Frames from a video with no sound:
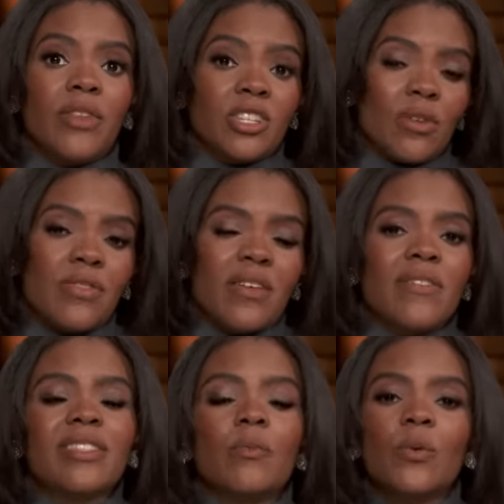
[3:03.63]
This is what they think. They
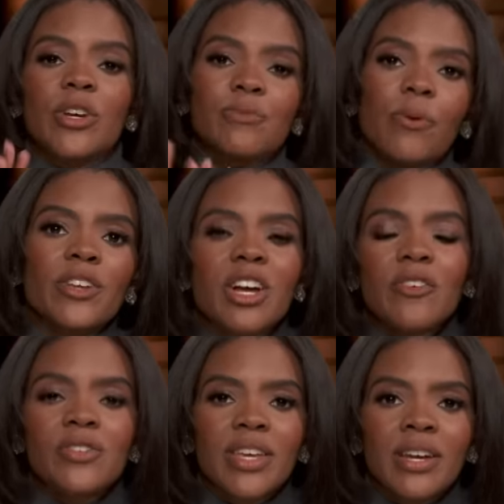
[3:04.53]
think that we whisper in each
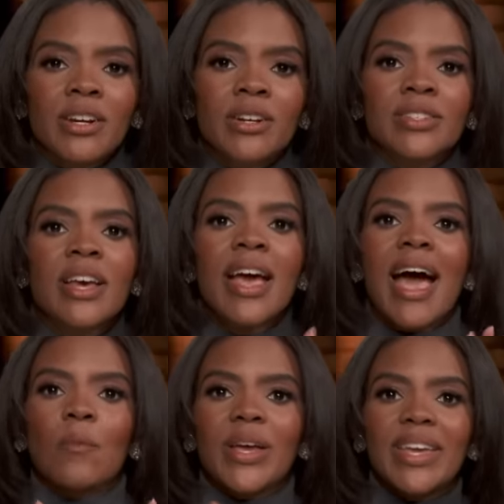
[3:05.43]
other's ears
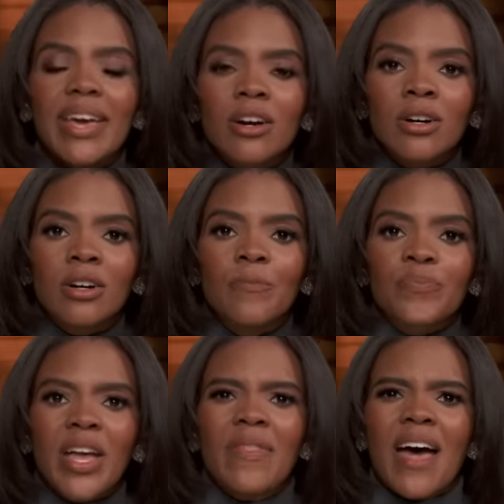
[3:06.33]
and we giggle
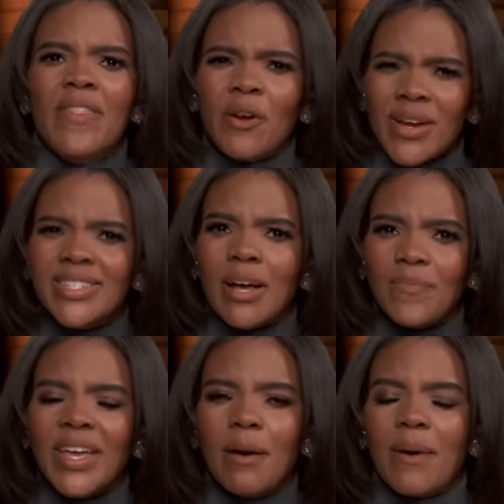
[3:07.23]
and that there is
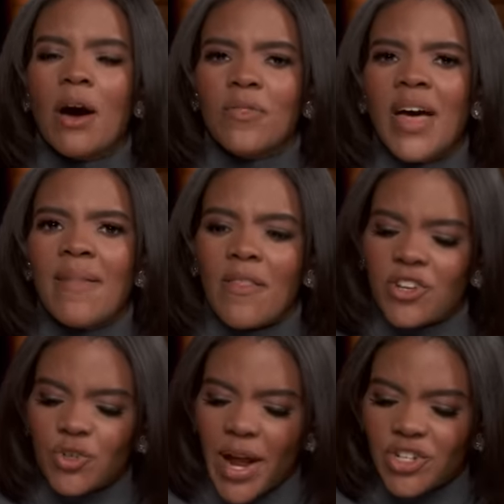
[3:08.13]
something about that, that the
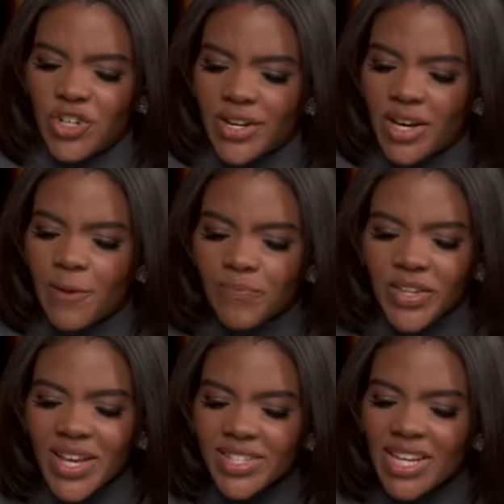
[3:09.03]
transgender
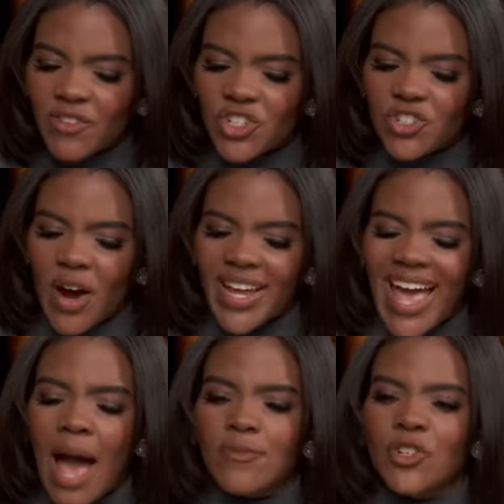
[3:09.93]
doesn't even just try to
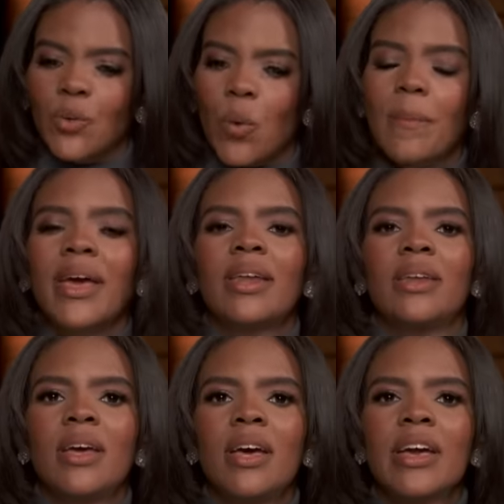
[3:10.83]
capture women.
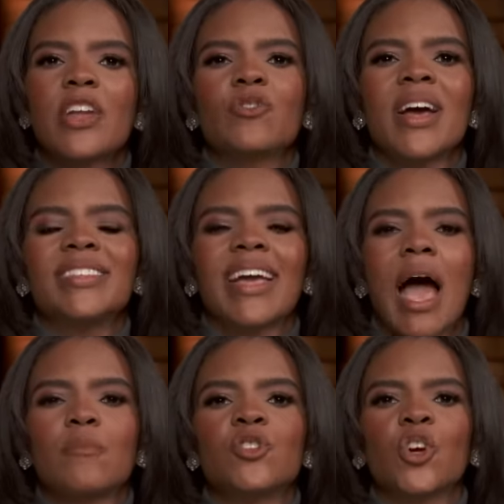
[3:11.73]
It tries to
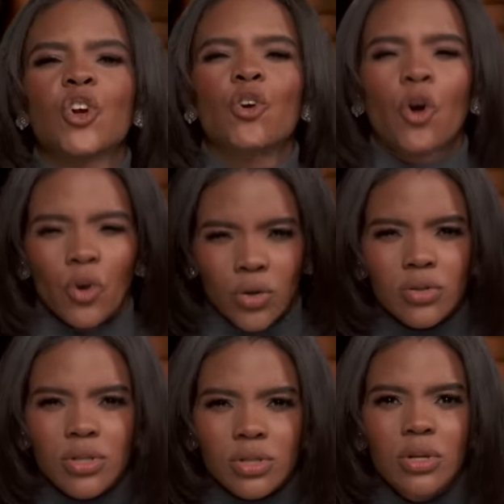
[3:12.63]
capture
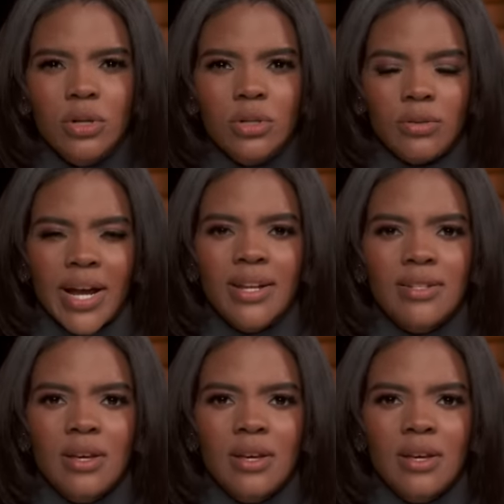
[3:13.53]
girls, right?